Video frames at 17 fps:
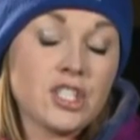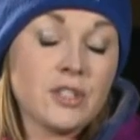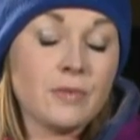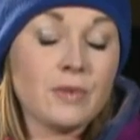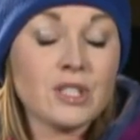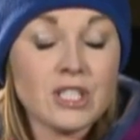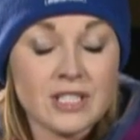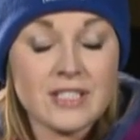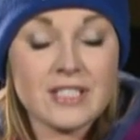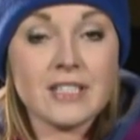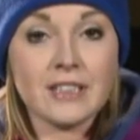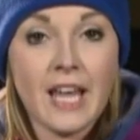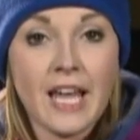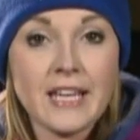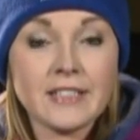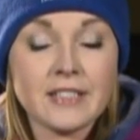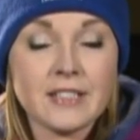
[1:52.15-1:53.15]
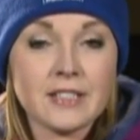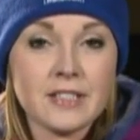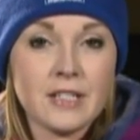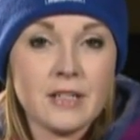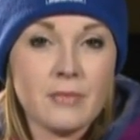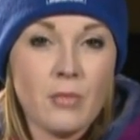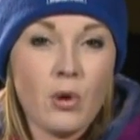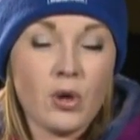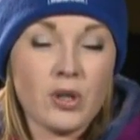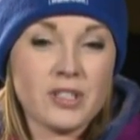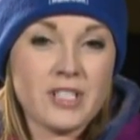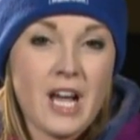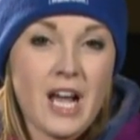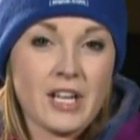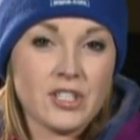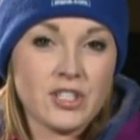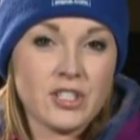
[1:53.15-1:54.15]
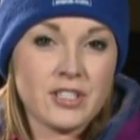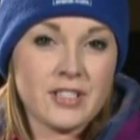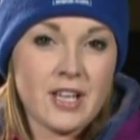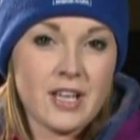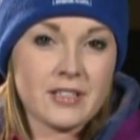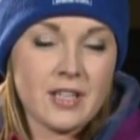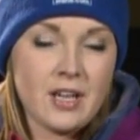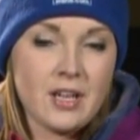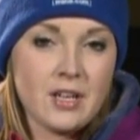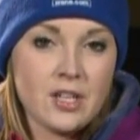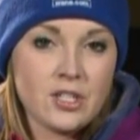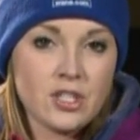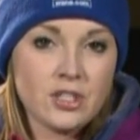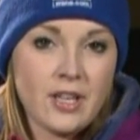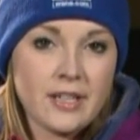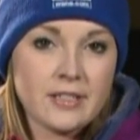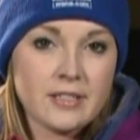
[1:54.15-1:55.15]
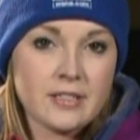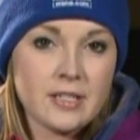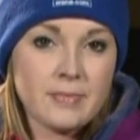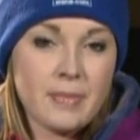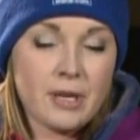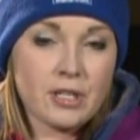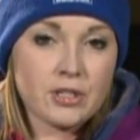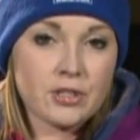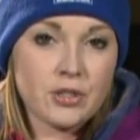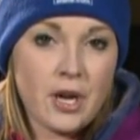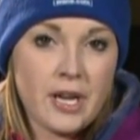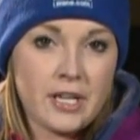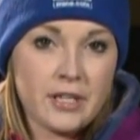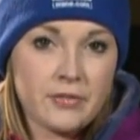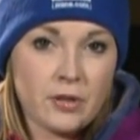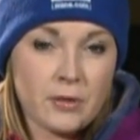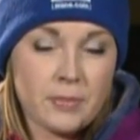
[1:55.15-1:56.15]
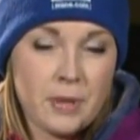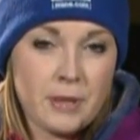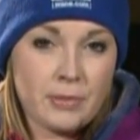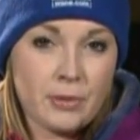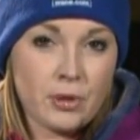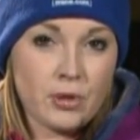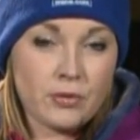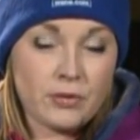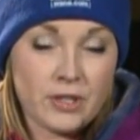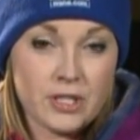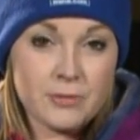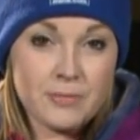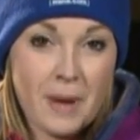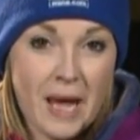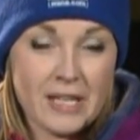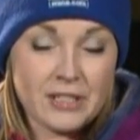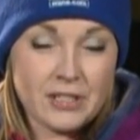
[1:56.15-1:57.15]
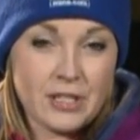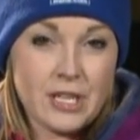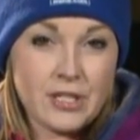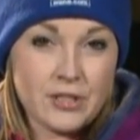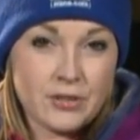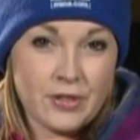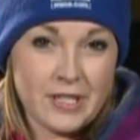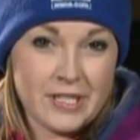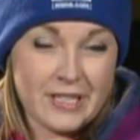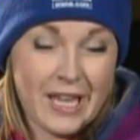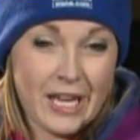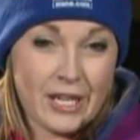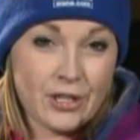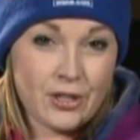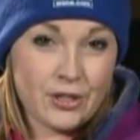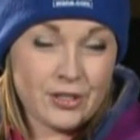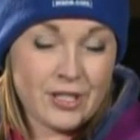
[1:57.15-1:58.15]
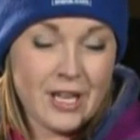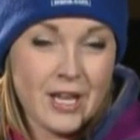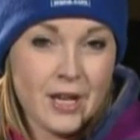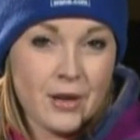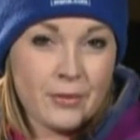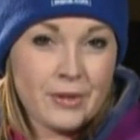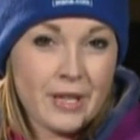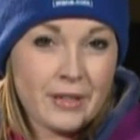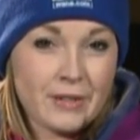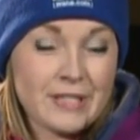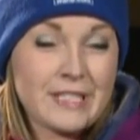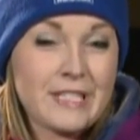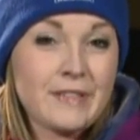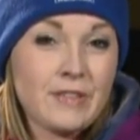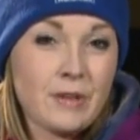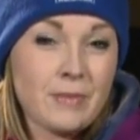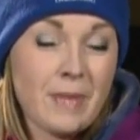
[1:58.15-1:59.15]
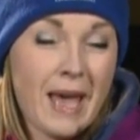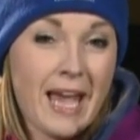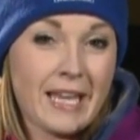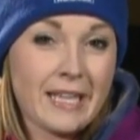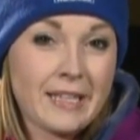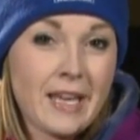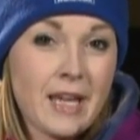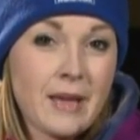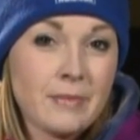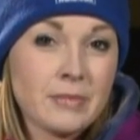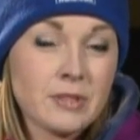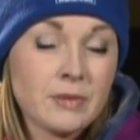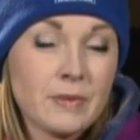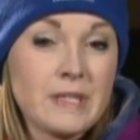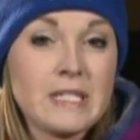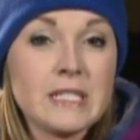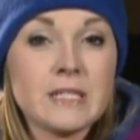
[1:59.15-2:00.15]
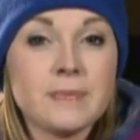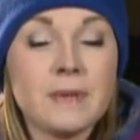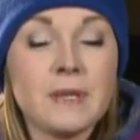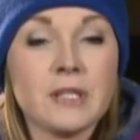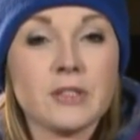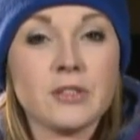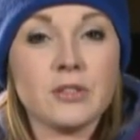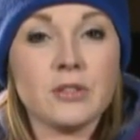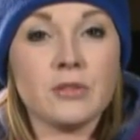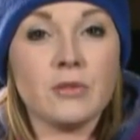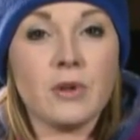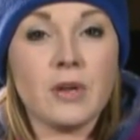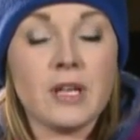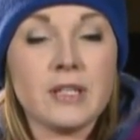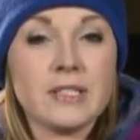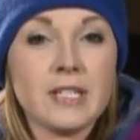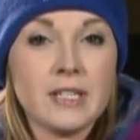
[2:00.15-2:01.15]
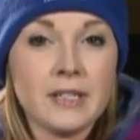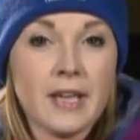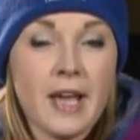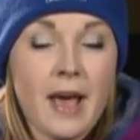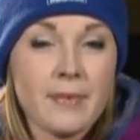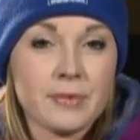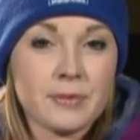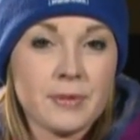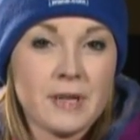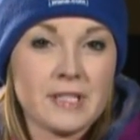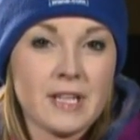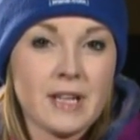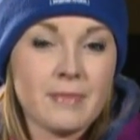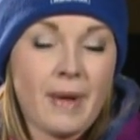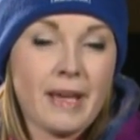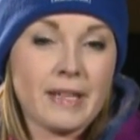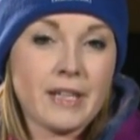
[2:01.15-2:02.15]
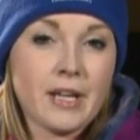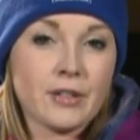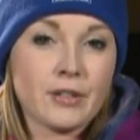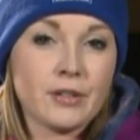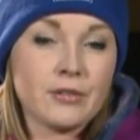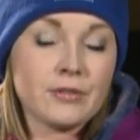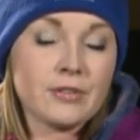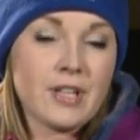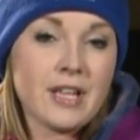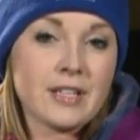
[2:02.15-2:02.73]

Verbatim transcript: she would like to see more done. She says she'd like to see better training for people who respond to injuries like hers when they receive them at games. We did speak to TinCaps President Mike Nutter, who